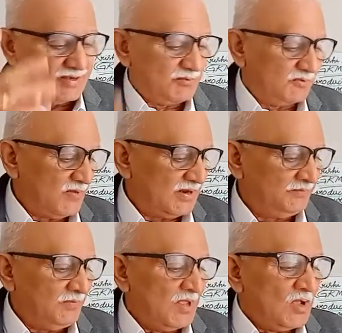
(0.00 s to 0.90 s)
Number
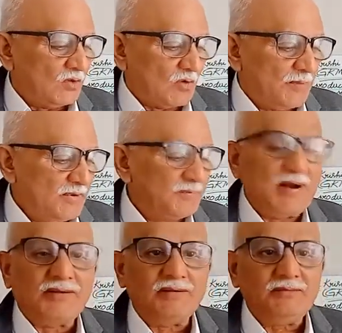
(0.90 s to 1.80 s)
1, cropping
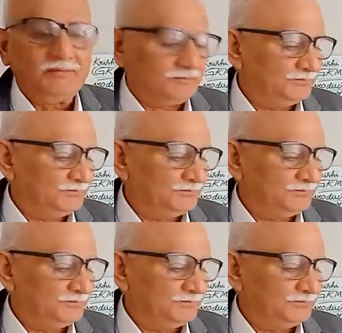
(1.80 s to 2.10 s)
pattern,